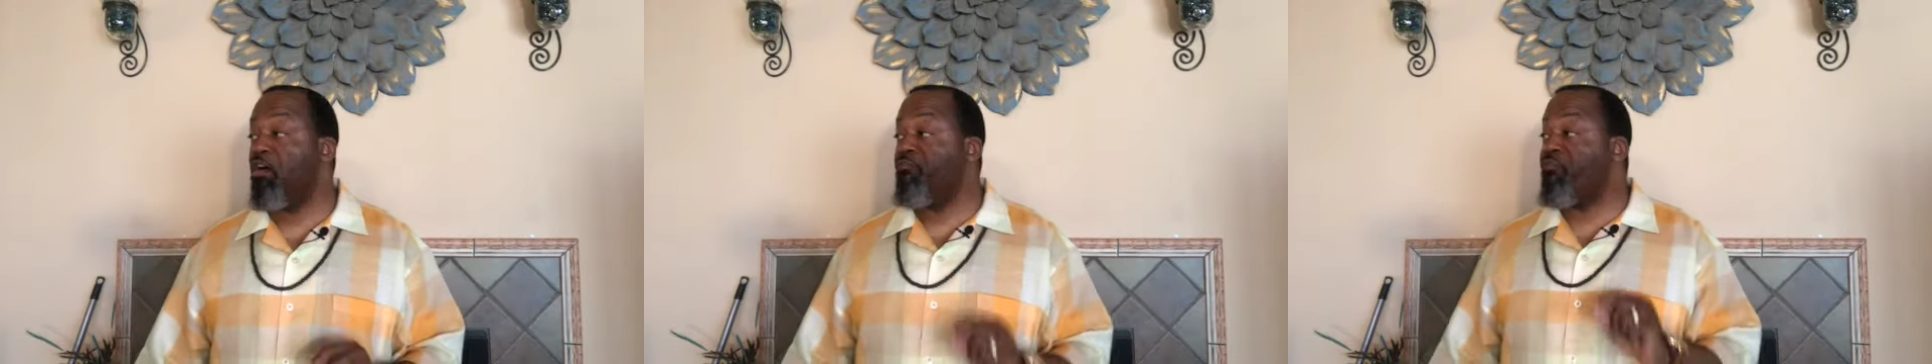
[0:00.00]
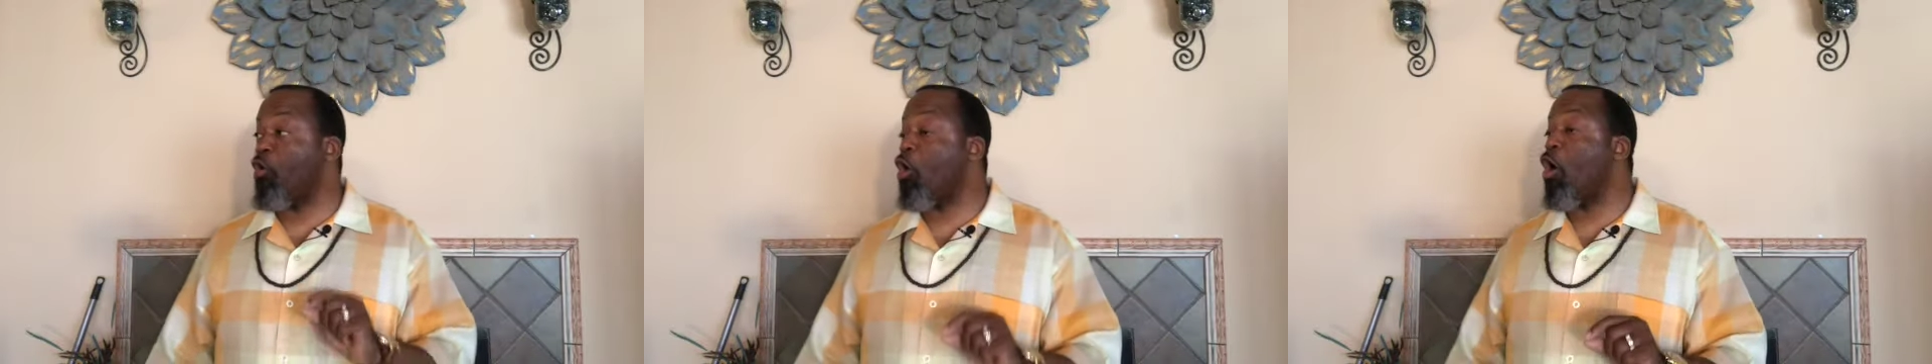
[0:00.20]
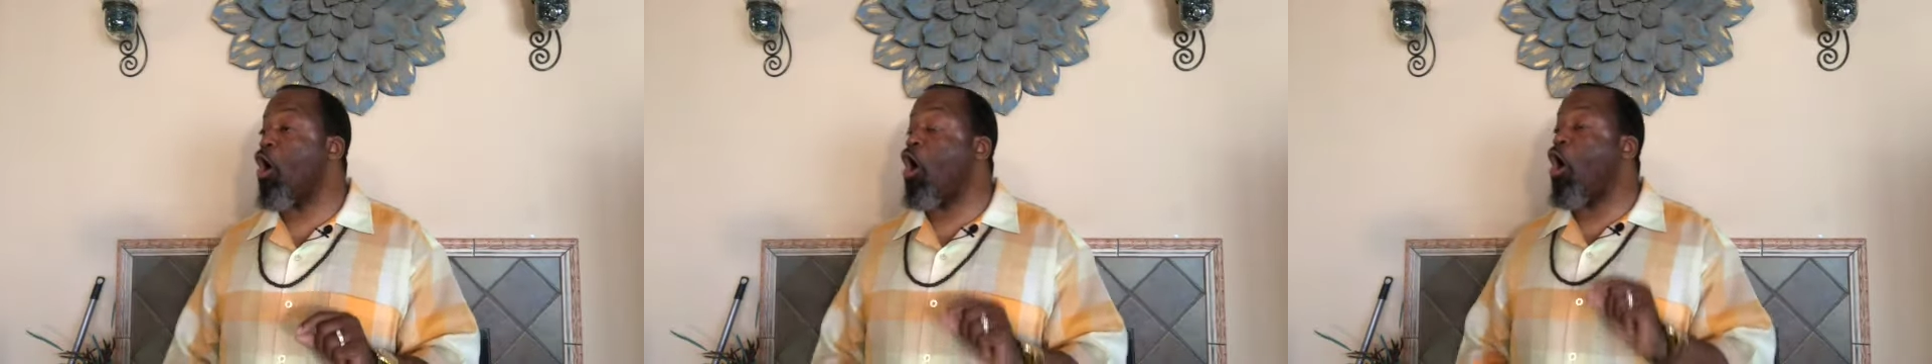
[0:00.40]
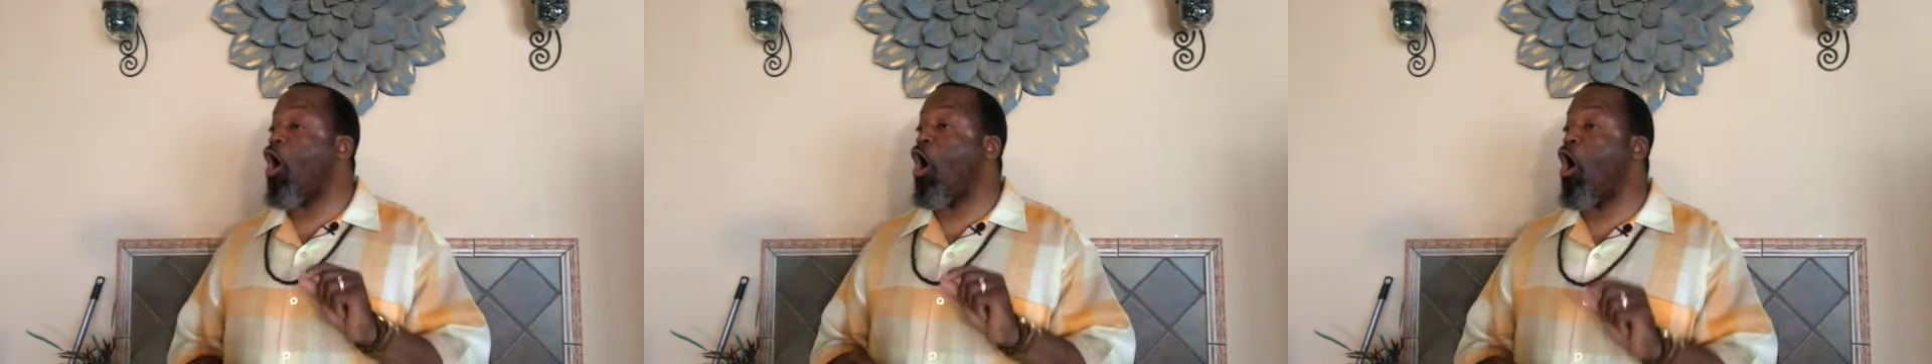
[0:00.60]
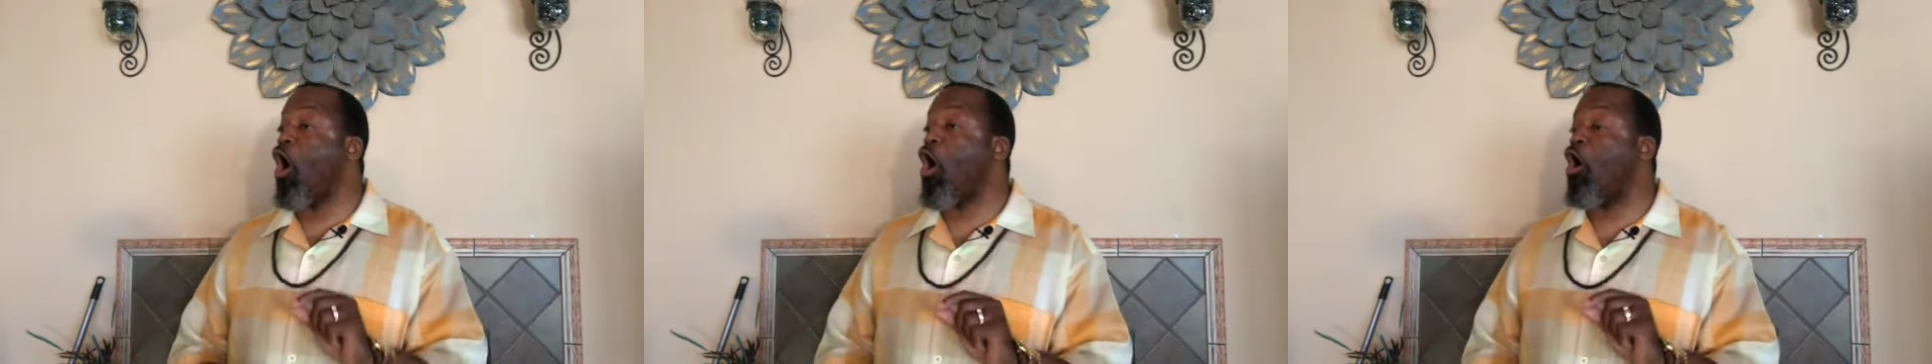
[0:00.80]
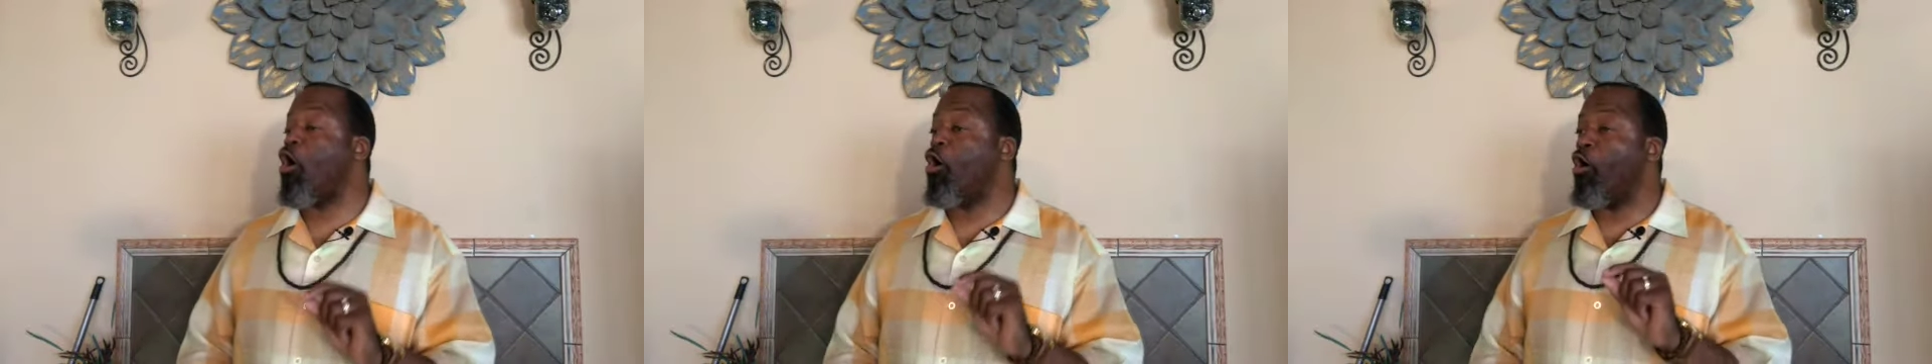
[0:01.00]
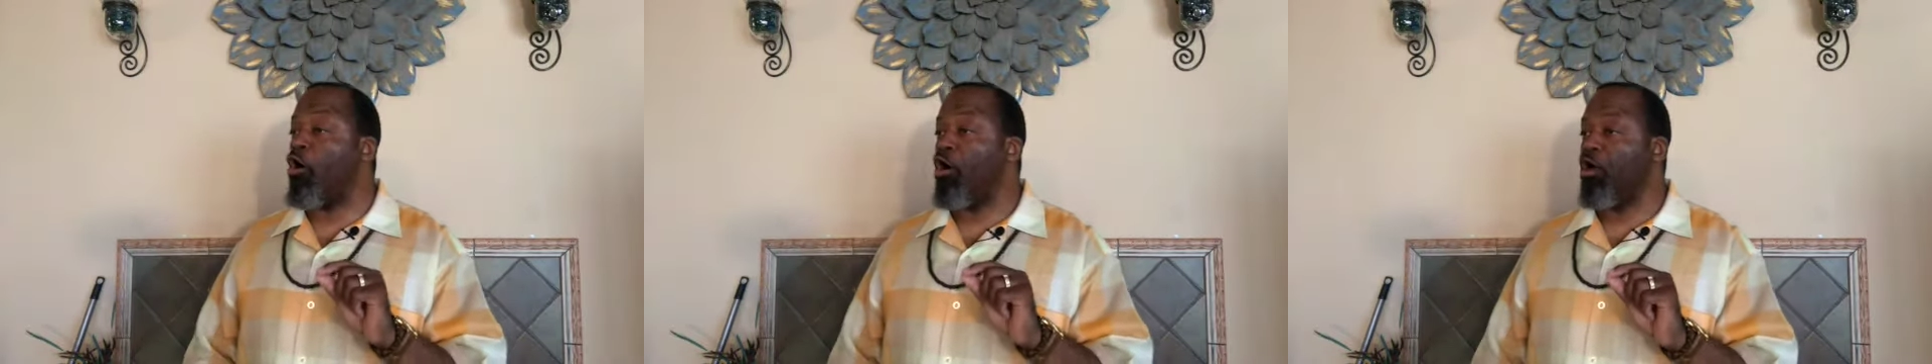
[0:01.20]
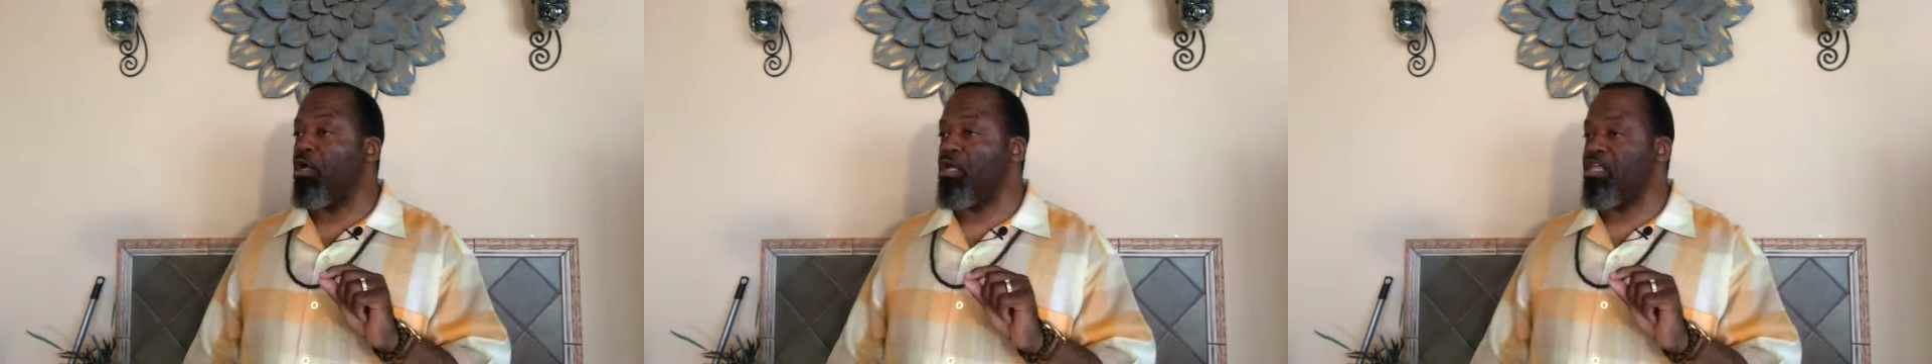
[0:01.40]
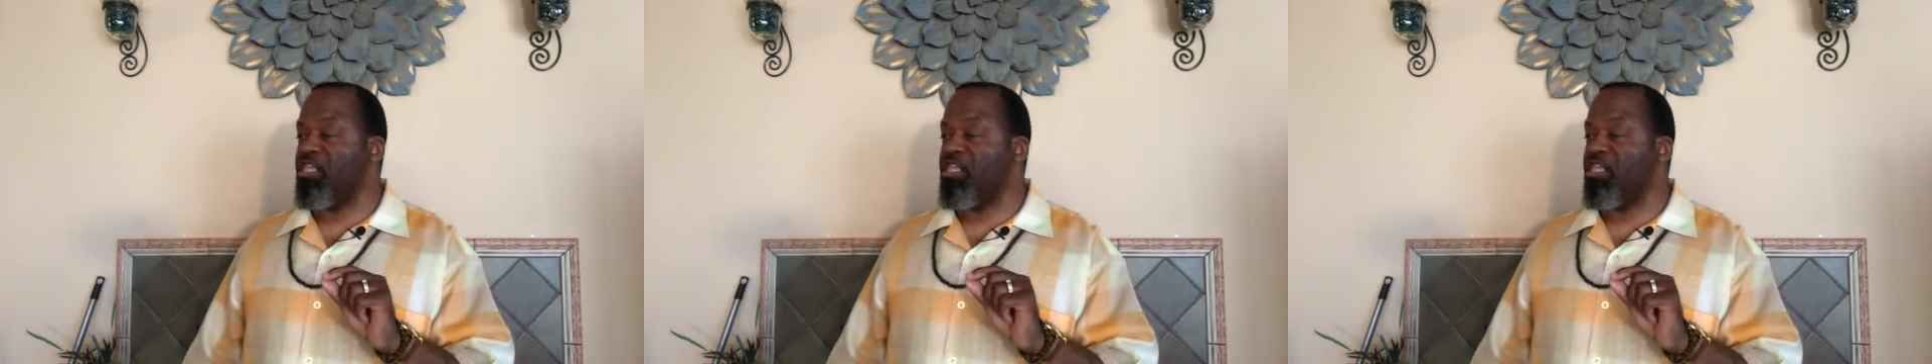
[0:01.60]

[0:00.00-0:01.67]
for all